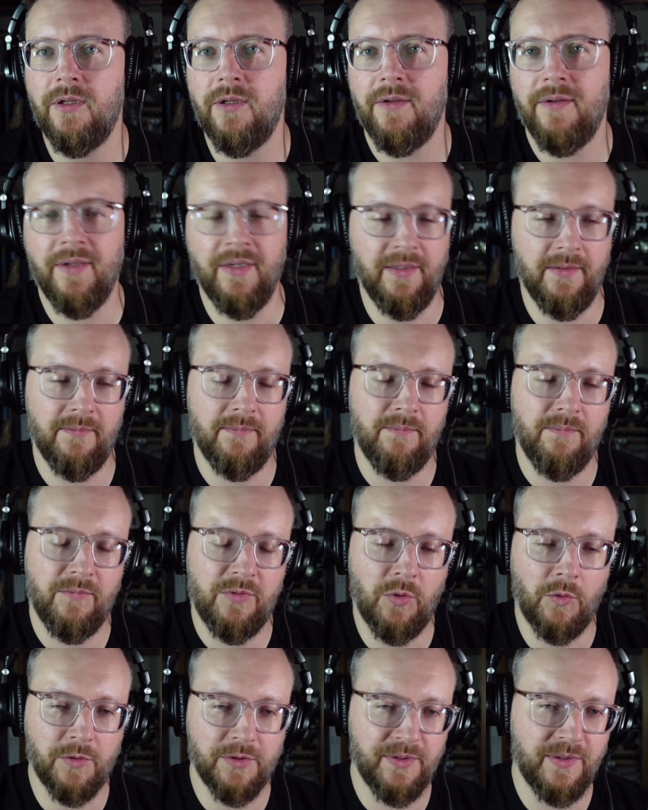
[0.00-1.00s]
the
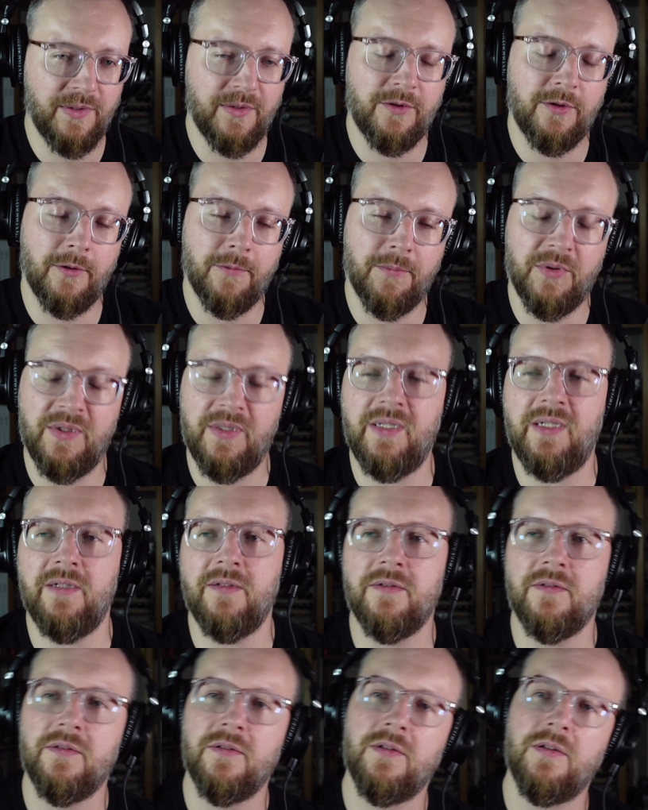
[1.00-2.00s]
Swords of the Serpentine.
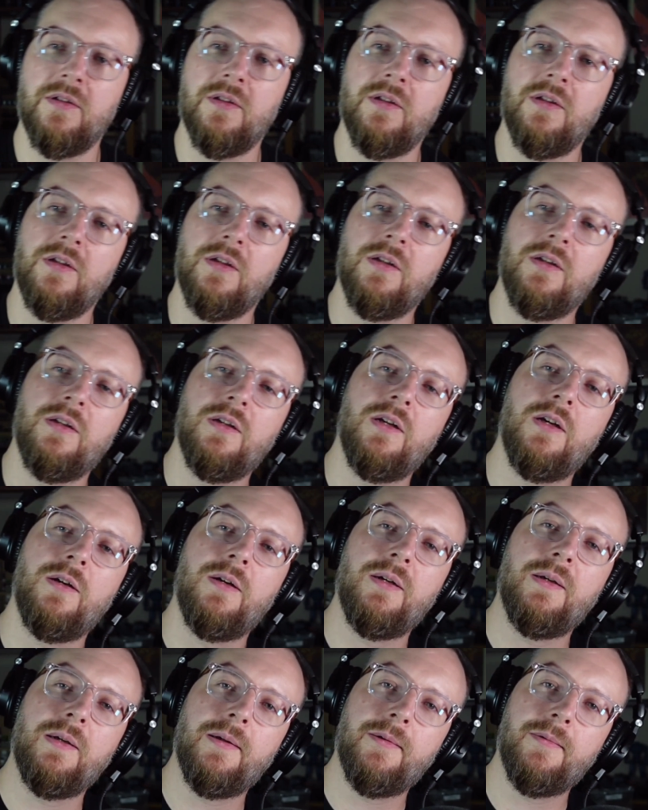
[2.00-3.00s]

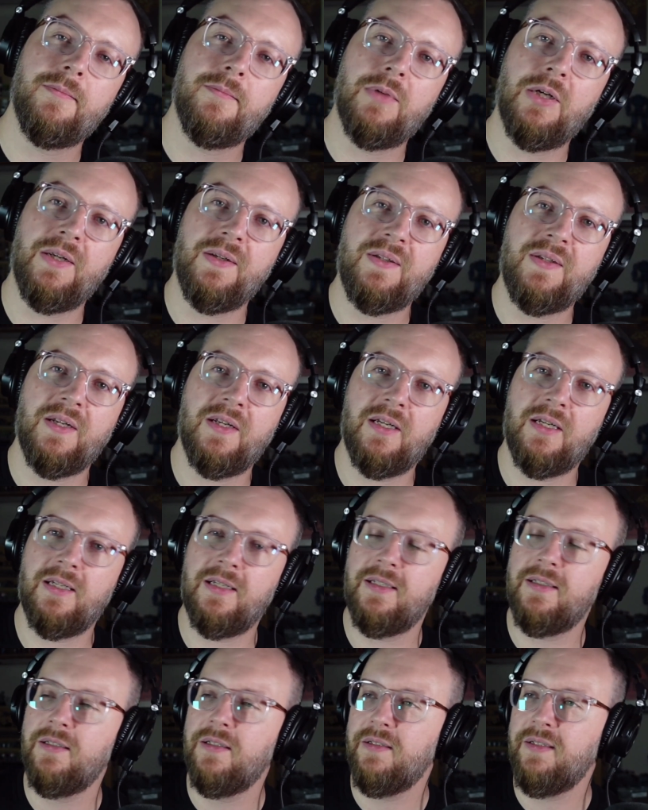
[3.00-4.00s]
But
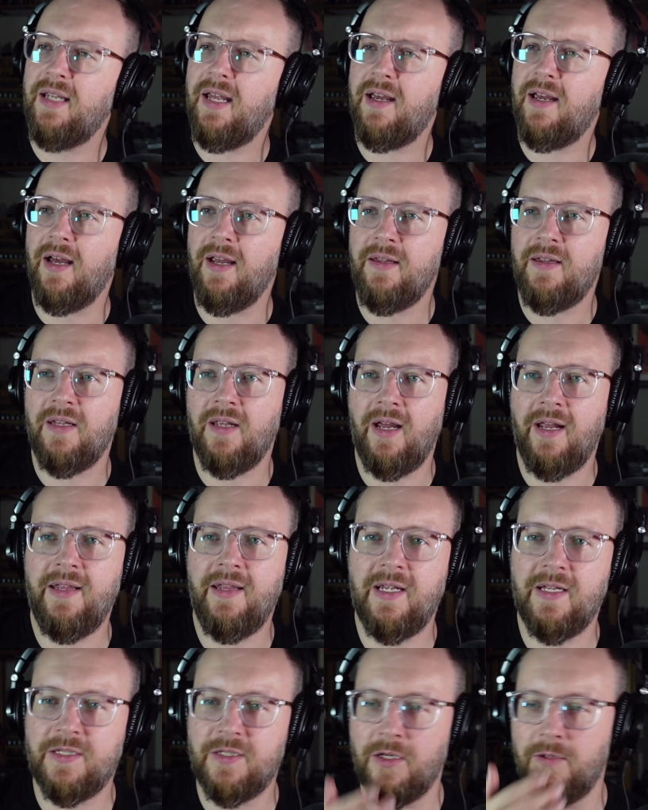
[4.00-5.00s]
yeah, I
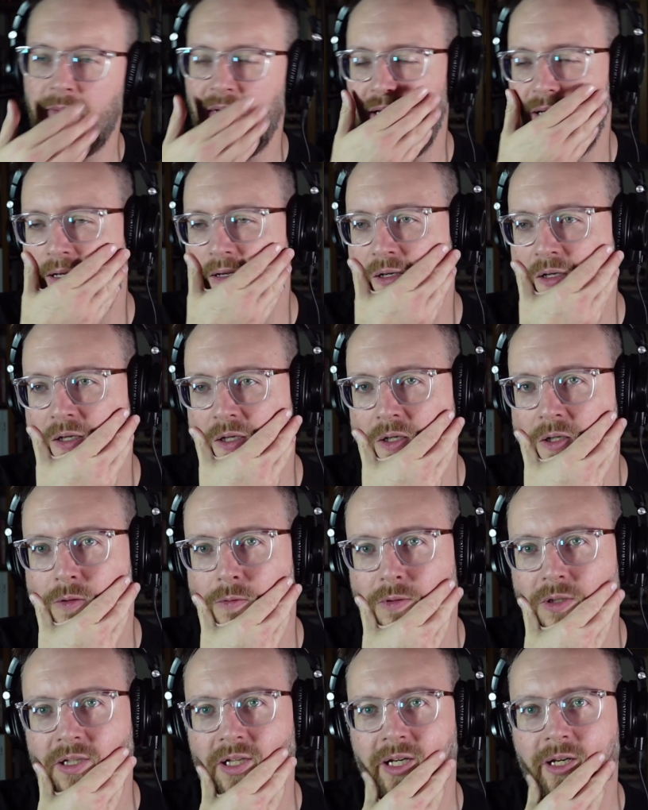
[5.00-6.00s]
think it's going to be
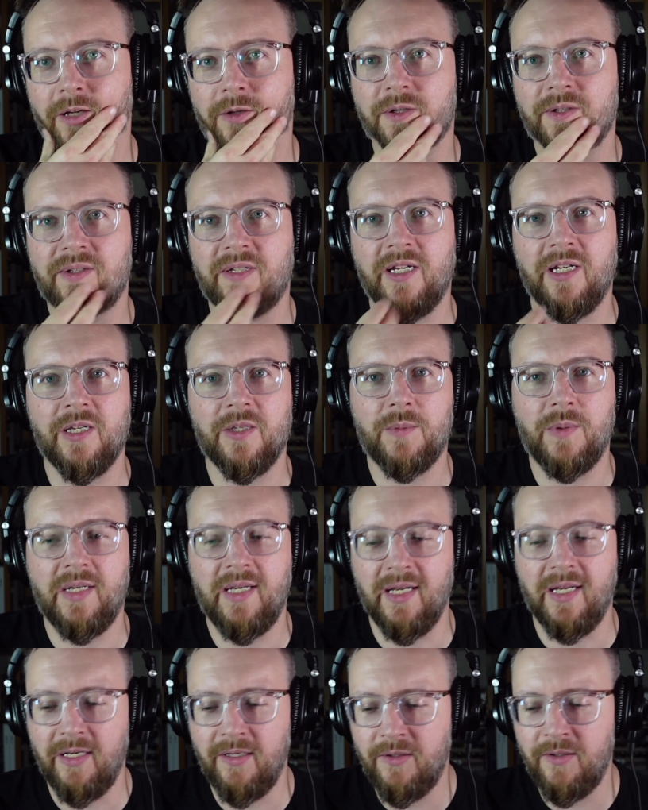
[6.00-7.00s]
really interesting as we
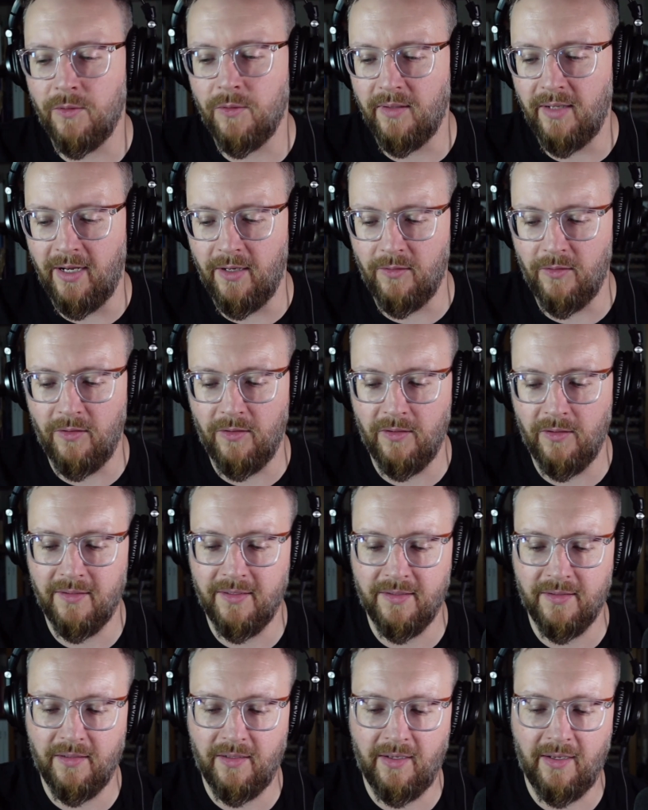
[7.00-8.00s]
get into it. How long
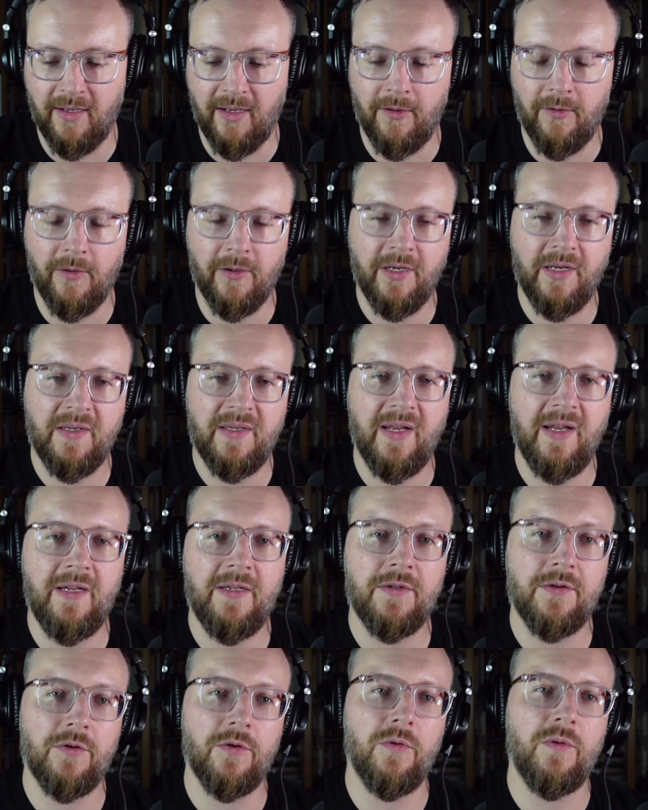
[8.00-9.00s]
it
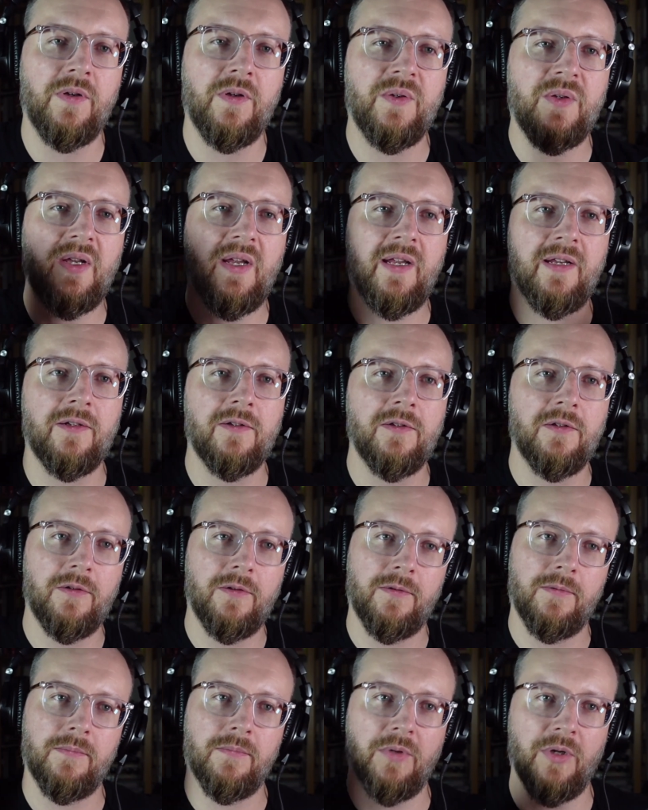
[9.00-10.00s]
takes, who can say?
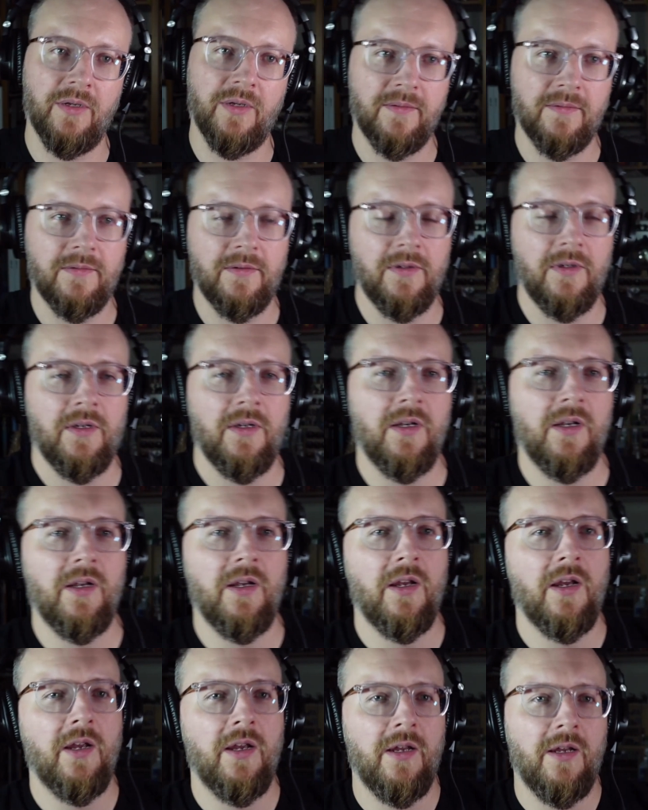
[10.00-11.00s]
But
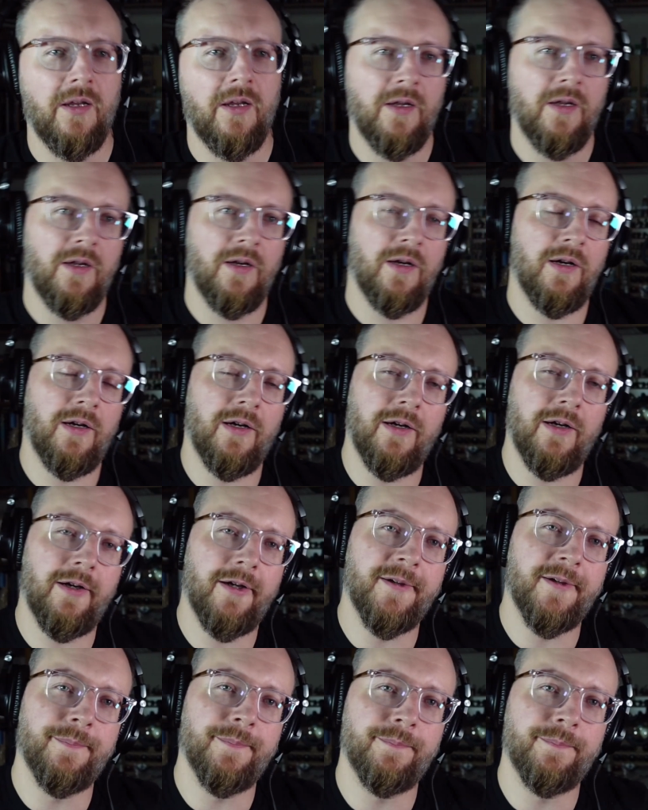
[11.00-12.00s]
so